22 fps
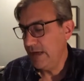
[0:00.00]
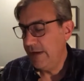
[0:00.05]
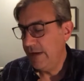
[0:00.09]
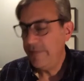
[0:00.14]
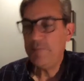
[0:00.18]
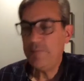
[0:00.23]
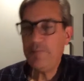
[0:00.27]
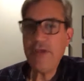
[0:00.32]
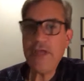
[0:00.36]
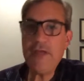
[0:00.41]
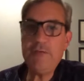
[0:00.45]

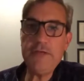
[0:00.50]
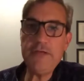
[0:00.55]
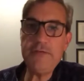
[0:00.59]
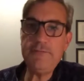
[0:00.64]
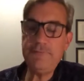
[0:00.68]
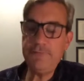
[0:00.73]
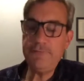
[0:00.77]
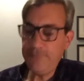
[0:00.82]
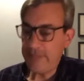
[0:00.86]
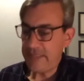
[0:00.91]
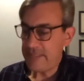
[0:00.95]
That made me
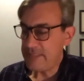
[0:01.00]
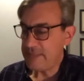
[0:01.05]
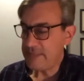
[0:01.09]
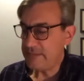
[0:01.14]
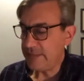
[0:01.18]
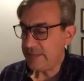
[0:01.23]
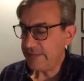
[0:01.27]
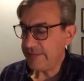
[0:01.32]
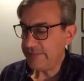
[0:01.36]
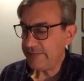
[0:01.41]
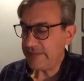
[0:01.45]

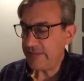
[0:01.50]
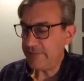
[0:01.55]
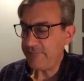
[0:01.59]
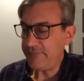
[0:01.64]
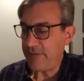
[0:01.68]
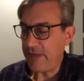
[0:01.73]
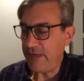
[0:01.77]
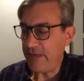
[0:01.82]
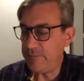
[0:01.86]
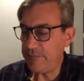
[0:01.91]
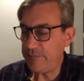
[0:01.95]
feel as if
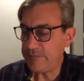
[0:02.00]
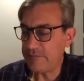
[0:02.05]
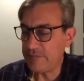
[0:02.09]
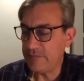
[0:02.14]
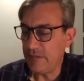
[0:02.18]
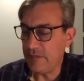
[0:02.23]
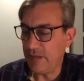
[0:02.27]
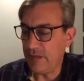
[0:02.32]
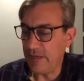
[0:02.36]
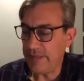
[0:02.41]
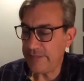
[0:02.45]
I was
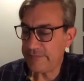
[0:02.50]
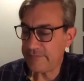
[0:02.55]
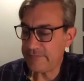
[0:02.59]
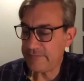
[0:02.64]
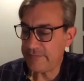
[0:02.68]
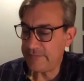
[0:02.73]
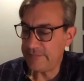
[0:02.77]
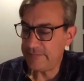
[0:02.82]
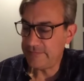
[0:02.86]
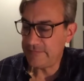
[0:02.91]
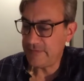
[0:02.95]
lost
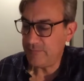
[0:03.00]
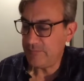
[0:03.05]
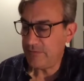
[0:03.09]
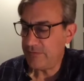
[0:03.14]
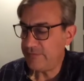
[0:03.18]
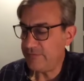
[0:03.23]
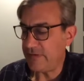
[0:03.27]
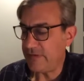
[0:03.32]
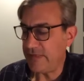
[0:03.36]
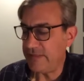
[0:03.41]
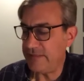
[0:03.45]
in
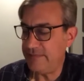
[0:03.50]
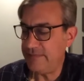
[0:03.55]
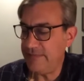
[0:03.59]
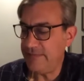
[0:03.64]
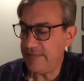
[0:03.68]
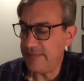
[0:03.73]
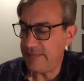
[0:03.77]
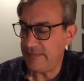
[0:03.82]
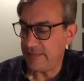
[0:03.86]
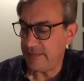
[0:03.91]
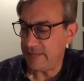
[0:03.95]
someone's
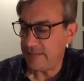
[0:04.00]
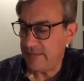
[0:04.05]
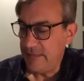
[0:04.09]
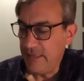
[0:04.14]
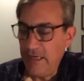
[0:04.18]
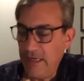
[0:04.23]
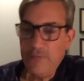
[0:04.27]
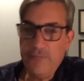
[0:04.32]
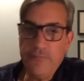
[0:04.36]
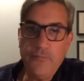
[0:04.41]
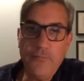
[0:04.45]
idea
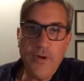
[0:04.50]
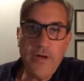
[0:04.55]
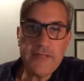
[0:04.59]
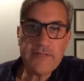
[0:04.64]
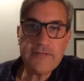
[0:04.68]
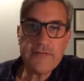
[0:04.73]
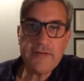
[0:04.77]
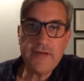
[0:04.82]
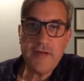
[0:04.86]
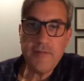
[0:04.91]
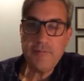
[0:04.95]
of
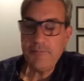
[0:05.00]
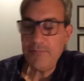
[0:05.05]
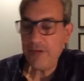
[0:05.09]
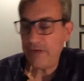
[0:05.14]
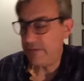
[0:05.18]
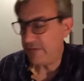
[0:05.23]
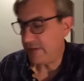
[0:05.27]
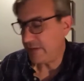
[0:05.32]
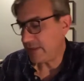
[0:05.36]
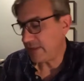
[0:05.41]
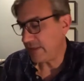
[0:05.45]
what
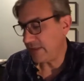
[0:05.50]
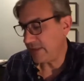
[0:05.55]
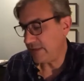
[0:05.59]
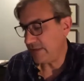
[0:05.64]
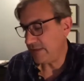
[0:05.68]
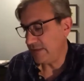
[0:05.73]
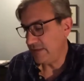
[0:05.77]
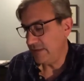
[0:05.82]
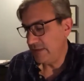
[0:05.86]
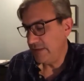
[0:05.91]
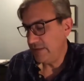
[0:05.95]

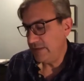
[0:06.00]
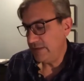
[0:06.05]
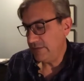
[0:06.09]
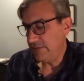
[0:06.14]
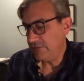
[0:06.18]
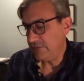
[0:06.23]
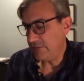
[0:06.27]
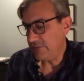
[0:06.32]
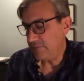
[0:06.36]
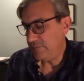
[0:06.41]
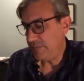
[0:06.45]
America
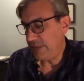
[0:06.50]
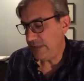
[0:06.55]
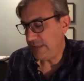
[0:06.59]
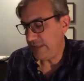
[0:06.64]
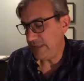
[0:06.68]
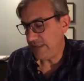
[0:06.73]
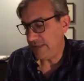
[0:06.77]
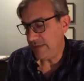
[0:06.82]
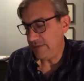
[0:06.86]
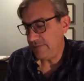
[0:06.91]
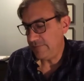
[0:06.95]
should
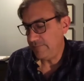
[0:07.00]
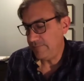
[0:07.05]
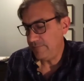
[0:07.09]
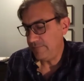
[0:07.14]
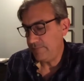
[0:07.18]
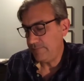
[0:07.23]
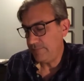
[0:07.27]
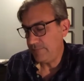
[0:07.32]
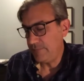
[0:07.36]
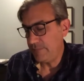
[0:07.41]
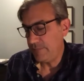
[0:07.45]
be.
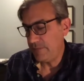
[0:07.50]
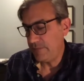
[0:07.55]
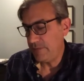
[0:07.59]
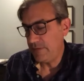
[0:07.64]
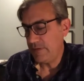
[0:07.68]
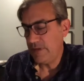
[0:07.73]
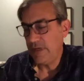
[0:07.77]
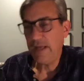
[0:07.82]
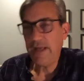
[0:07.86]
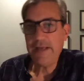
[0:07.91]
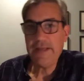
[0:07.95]

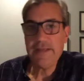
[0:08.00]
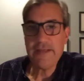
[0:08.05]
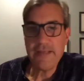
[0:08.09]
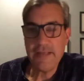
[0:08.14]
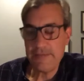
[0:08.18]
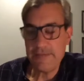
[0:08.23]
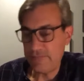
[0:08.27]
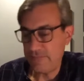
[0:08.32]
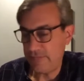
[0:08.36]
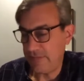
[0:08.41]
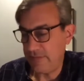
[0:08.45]

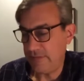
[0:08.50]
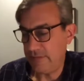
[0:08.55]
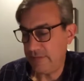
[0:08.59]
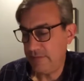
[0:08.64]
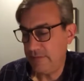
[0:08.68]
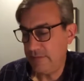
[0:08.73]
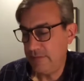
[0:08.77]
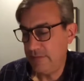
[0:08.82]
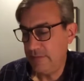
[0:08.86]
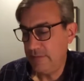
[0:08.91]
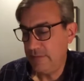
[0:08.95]
Eye-catching,
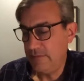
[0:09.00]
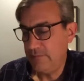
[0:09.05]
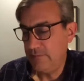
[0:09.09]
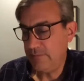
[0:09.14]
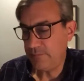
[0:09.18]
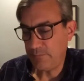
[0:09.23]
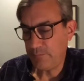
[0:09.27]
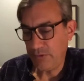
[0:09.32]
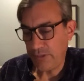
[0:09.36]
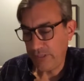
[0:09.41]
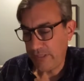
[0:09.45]

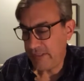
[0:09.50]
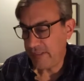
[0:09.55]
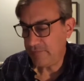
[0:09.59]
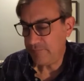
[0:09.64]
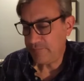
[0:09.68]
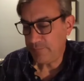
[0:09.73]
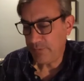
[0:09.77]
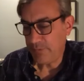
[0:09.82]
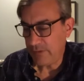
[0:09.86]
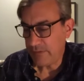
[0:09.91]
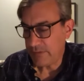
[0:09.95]
with plenty
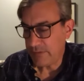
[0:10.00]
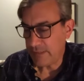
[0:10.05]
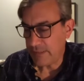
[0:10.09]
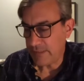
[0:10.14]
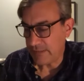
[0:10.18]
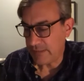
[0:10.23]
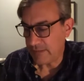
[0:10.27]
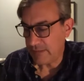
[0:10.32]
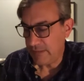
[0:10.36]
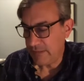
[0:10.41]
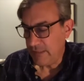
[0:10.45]
of
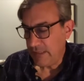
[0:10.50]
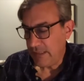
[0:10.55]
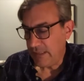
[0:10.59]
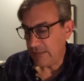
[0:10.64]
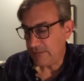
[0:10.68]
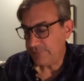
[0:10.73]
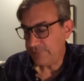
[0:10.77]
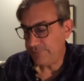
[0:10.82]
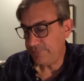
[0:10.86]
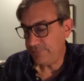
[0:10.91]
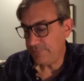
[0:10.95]
parking, and
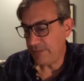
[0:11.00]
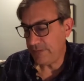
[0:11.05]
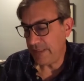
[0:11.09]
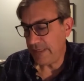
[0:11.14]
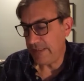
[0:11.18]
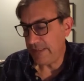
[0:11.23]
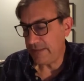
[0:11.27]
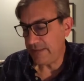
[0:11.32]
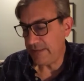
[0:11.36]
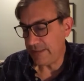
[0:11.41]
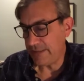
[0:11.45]
a
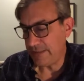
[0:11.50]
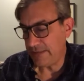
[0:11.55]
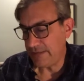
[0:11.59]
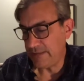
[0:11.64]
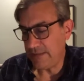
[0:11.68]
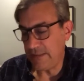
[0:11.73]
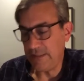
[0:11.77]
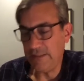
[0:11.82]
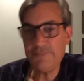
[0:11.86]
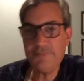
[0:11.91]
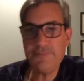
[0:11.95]
flailing,
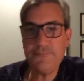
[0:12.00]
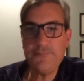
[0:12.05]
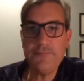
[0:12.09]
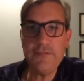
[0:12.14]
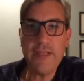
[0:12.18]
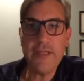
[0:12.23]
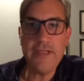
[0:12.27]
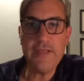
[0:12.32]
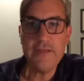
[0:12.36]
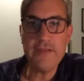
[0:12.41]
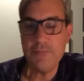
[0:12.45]

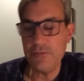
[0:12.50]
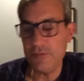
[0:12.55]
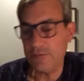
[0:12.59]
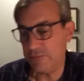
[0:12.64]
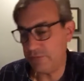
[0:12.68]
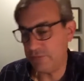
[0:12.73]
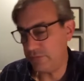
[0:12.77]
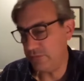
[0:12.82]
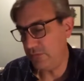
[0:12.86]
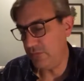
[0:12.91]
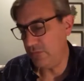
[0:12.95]

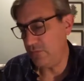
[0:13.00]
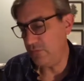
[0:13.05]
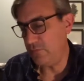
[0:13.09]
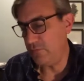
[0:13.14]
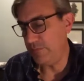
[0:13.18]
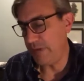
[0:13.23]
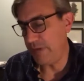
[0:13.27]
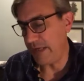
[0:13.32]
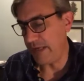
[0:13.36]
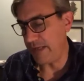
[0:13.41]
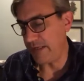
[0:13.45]
inflatable tube
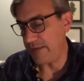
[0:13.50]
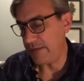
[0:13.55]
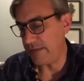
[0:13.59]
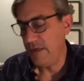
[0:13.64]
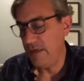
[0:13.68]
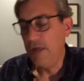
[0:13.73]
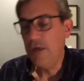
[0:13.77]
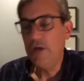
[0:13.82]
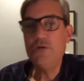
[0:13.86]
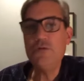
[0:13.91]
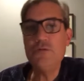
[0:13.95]
man
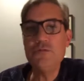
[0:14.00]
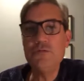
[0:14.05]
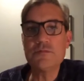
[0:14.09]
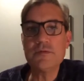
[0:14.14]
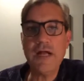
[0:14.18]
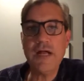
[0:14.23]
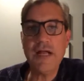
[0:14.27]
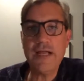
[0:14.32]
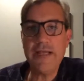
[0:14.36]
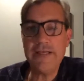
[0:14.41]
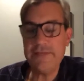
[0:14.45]
who
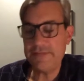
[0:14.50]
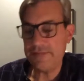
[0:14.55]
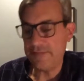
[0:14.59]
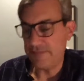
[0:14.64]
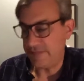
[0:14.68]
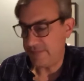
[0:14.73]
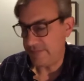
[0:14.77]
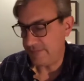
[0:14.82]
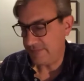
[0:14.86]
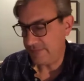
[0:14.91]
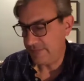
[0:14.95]

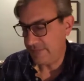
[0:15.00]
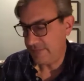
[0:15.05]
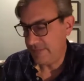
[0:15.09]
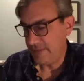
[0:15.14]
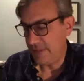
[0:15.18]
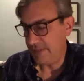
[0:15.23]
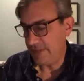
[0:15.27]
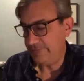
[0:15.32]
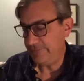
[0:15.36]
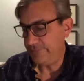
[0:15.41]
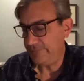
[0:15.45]
rises
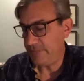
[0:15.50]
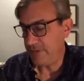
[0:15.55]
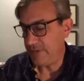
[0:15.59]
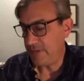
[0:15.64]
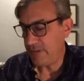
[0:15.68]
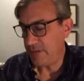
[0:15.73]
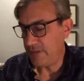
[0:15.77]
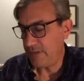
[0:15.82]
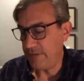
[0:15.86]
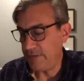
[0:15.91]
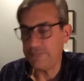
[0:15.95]
and
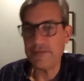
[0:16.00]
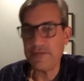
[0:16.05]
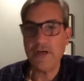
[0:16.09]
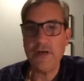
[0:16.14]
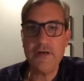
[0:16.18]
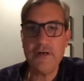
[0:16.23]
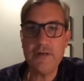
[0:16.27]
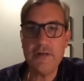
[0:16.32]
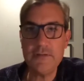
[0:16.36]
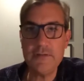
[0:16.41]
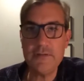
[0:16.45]
falls,
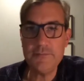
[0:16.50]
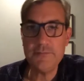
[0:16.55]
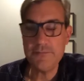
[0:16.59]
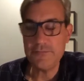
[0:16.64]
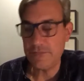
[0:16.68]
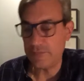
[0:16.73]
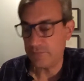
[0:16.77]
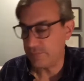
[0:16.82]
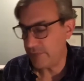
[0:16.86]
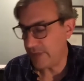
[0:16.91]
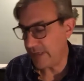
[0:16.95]
arms
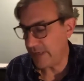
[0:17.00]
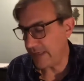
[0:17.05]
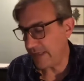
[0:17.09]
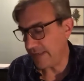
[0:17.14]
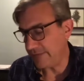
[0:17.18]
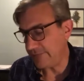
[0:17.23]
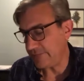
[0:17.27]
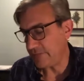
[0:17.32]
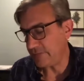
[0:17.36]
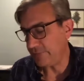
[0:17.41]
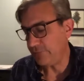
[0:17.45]

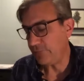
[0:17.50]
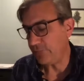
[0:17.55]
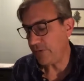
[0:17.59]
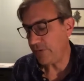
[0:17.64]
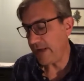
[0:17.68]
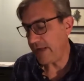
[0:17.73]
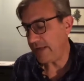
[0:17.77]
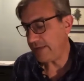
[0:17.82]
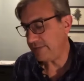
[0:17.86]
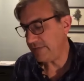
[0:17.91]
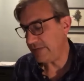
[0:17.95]
raised,
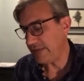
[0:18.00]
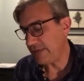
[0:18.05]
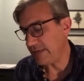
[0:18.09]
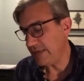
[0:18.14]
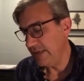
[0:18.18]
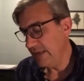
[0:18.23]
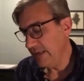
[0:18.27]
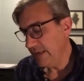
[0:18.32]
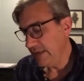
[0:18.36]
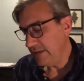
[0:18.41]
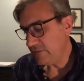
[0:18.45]
frantic
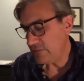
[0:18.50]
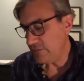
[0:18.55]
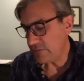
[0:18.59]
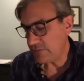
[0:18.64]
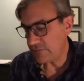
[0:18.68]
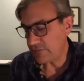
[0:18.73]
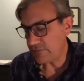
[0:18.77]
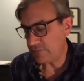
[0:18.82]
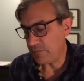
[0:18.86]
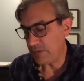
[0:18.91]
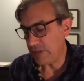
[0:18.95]
to
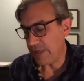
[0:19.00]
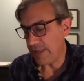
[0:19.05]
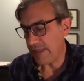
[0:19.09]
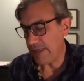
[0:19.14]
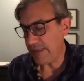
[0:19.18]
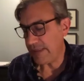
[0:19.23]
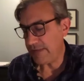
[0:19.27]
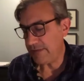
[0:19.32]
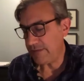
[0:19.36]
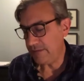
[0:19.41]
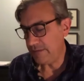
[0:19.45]

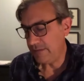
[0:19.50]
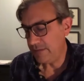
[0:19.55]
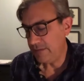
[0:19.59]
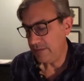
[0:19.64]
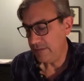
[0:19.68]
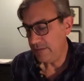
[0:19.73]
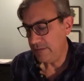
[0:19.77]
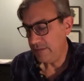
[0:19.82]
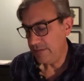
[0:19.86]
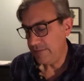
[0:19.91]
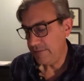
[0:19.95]
explain
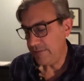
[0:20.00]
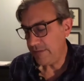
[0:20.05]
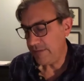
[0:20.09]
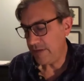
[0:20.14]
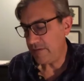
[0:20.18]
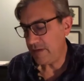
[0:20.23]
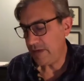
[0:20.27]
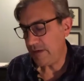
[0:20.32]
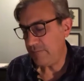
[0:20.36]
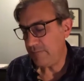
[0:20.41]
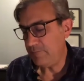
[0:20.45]

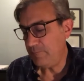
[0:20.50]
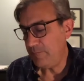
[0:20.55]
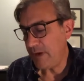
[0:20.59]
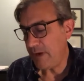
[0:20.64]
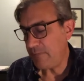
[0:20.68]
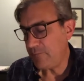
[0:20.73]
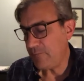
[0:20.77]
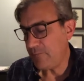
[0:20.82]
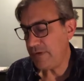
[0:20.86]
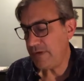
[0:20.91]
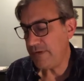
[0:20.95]
that a
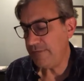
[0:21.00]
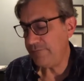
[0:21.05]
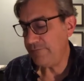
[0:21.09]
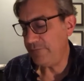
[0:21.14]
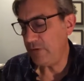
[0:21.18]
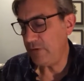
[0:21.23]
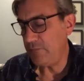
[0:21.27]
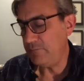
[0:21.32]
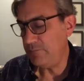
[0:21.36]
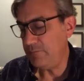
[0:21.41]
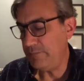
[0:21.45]
memory
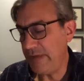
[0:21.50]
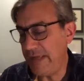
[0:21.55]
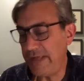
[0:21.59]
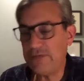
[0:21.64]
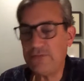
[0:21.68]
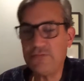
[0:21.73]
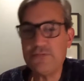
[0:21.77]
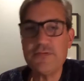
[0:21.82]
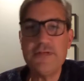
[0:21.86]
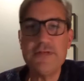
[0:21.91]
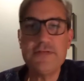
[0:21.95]
foam
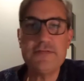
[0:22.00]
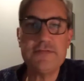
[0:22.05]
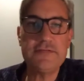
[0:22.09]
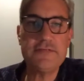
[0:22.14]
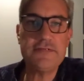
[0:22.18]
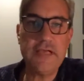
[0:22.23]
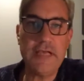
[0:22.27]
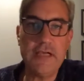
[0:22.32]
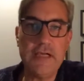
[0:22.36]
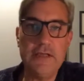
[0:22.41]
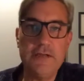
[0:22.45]
mattress
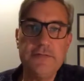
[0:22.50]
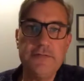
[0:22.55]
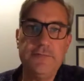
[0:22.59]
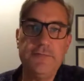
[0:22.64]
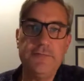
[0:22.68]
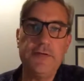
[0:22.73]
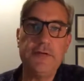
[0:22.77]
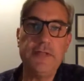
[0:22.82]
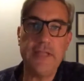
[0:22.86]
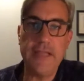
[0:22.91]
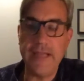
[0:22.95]
sells
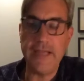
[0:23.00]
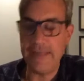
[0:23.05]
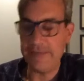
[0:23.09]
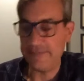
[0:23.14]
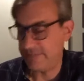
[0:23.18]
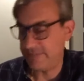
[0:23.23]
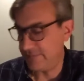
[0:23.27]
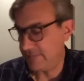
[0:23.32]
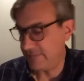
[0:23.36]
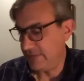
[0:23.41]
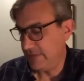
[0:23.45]
for
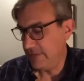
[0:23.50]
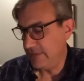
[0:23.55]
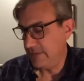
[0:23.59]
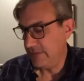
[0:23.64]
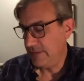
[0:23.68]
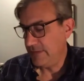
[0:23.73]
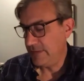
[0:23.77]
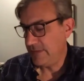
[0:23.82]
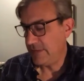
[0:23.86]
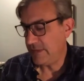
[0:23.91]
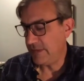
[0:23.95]
less,
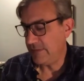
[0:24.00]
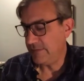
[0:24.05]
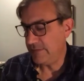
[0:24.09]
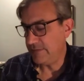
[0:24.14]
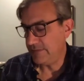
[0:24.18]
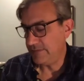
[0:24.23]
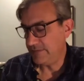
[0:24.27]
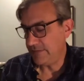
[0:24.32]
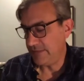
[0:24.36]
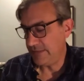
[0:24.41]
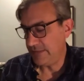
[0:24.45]

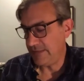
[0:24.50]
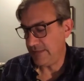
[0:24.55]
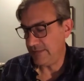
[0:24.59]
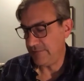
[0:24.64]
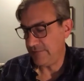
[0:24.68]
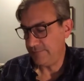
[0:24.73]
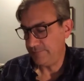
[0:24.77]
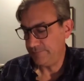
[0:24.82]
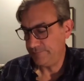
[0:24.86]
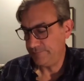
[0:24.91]
guaranteed.